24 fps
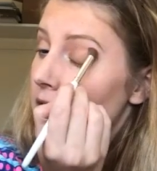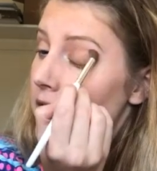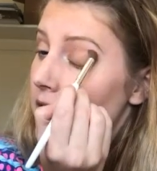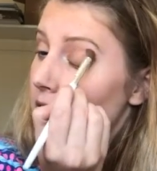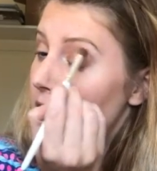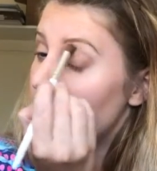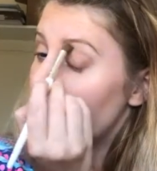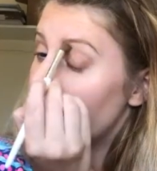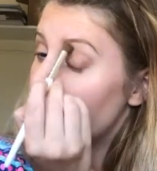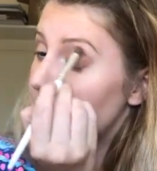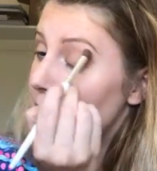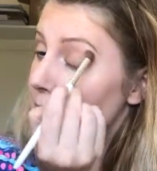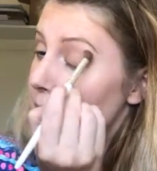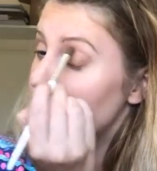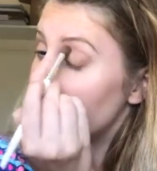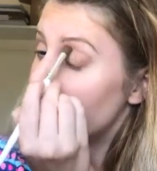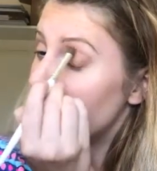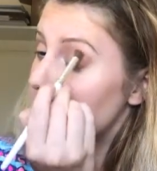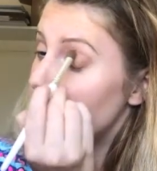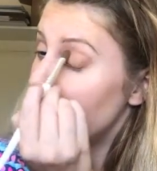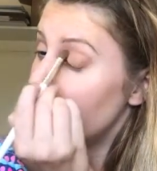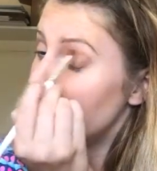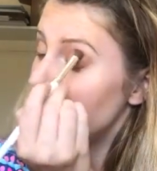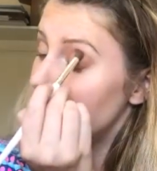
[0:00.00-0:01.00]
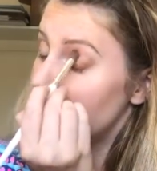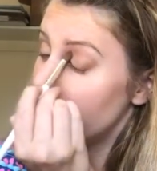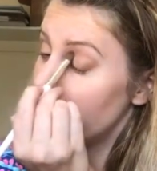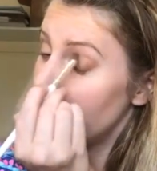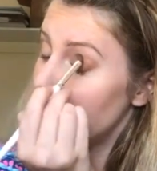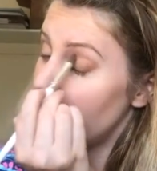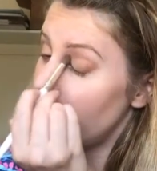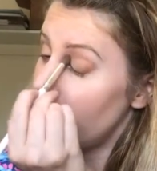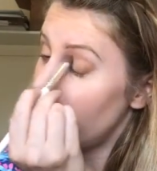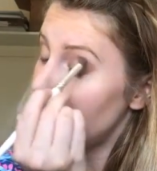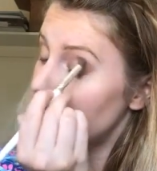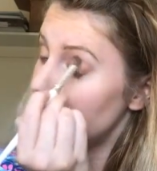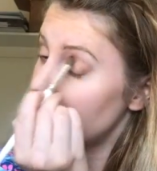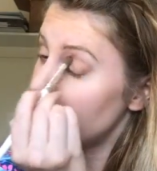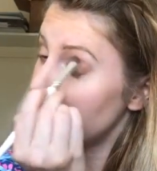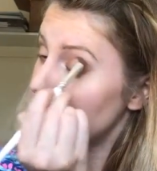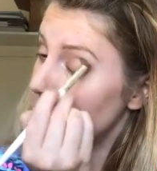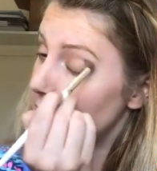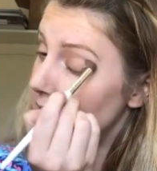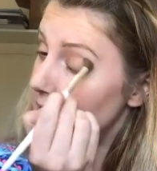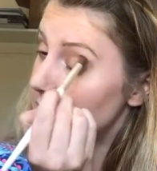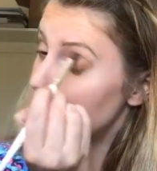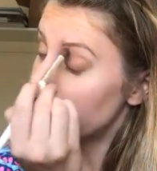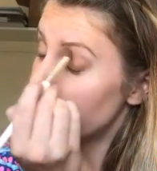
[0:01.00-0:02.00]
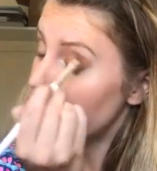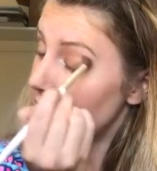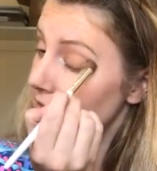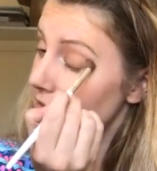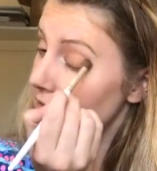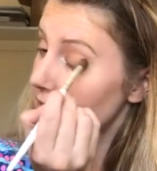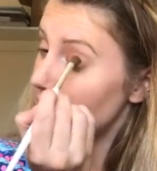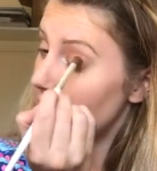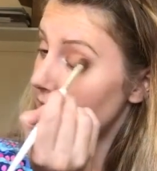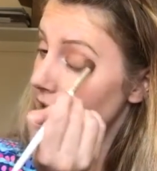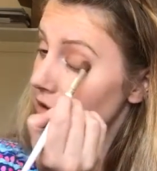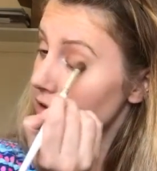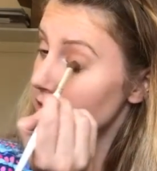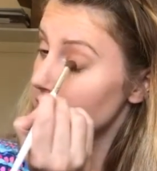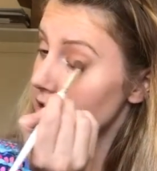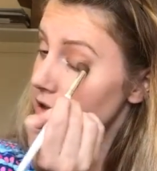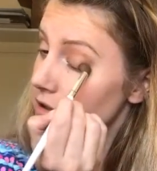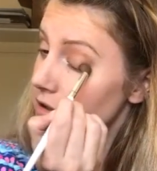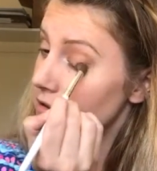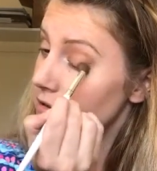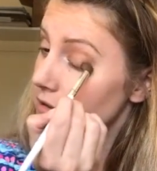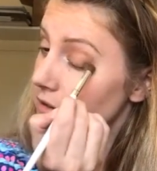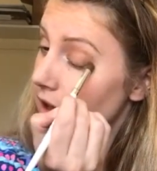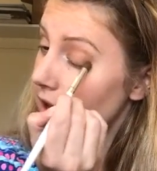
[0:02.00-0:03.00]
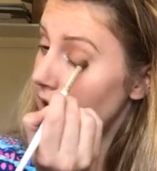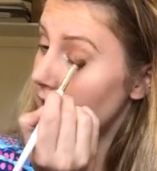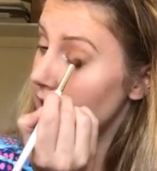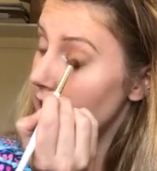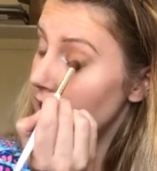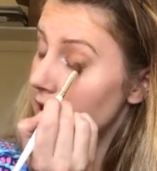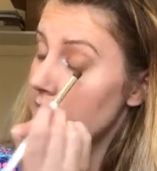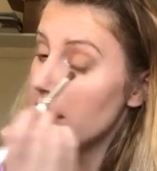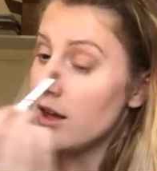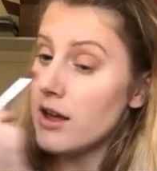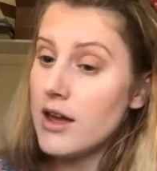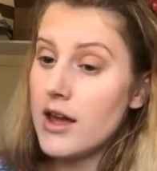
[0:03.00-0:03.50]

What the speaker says: And anyway, so I learned how to do that,